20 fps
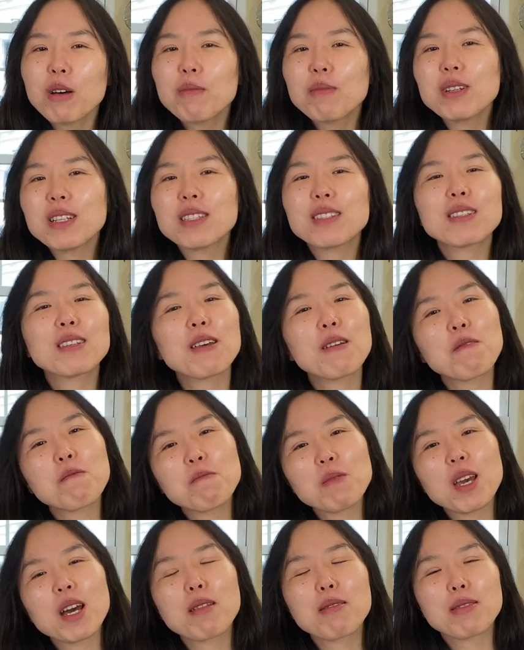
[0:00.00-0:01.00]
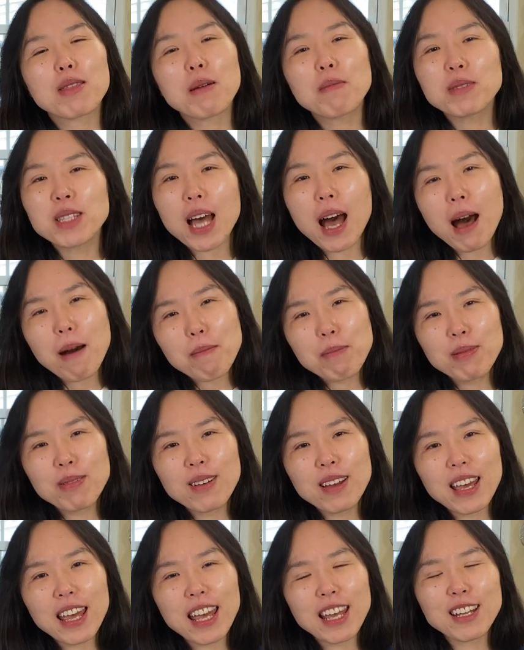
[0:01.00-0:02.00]
please give me a thumbs up
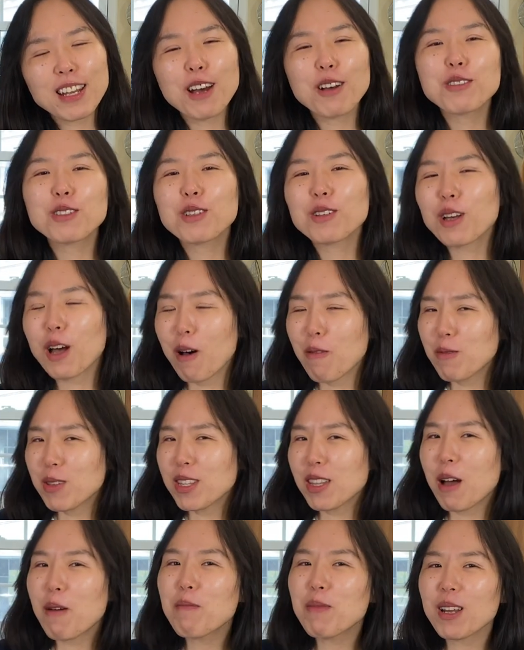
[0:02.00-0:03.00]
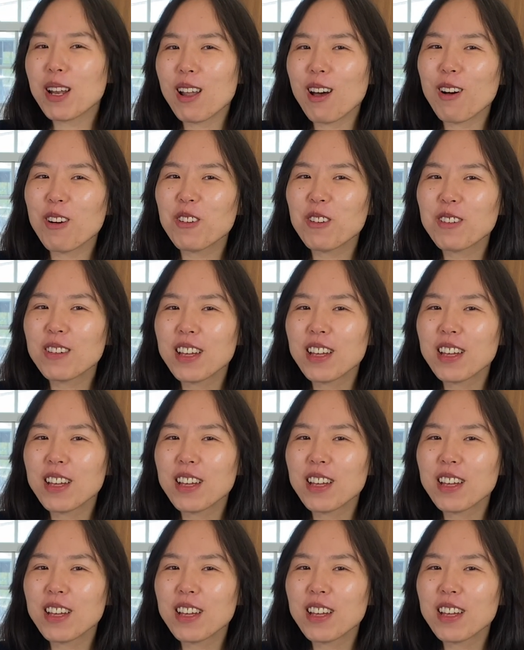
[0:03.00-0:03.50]
and also comment down below.